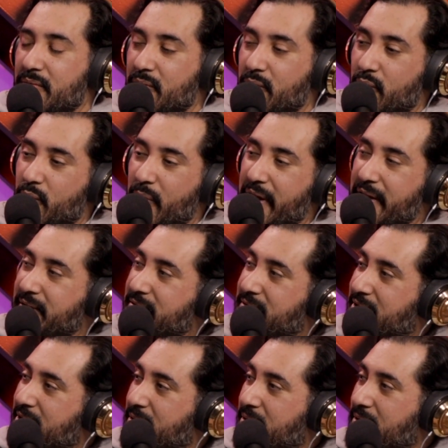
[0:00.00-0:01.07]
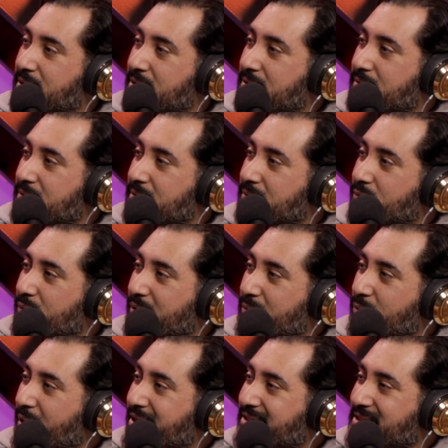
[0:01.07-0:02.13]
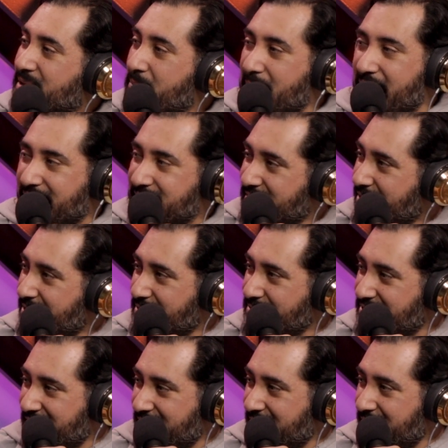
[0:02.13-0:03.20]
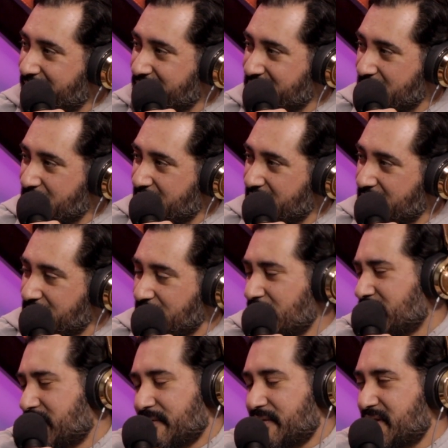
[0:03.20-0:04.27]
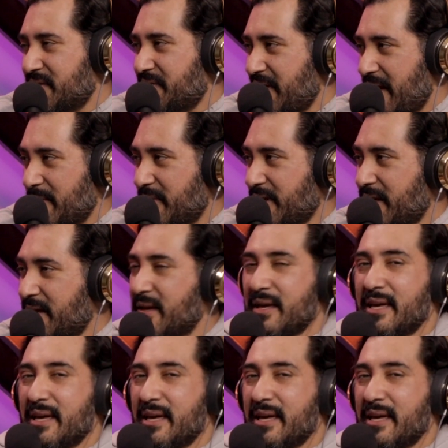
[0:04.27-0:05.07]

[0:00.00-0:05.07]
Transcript: went to Mexico City for something, to visit family.